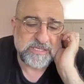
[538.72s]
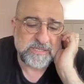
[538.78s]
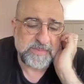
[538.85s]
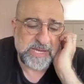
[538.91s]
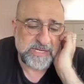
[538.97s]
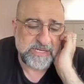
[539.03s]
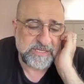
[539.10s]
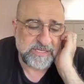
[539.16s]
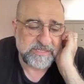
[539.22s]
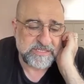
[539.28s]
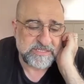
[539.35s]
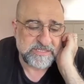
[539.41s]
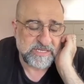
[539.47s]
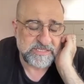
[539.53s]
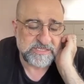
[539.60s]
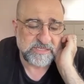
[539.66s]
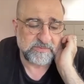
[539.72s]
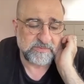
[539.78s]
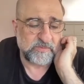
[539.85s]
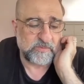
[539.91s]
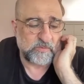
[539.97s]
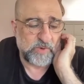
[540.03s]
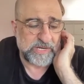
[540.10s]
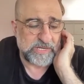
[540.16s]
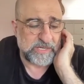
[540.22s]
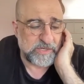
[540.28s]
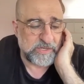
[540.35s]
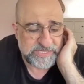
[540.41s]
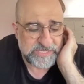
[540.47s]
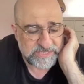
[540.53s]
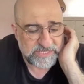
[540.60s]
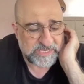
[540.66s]
comedian in the sense that when
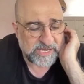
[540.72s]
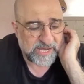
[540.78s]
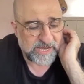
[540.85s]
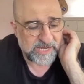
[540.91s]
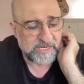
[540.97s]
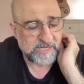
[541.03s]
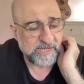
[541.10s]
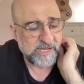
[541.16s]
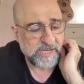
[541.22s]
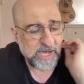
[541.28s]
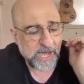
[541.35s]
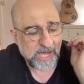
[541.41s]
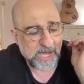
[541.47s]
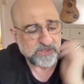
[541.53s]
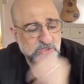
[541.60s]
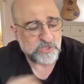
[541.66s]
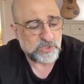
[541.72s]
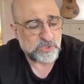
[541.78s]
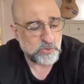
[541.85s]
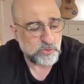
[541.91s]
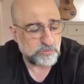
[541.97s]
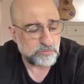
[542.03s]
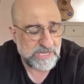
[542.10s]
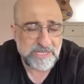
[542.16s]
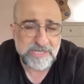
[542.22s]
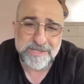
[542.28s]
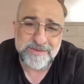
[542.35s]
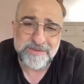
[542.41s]
Louis C.K. had 2 million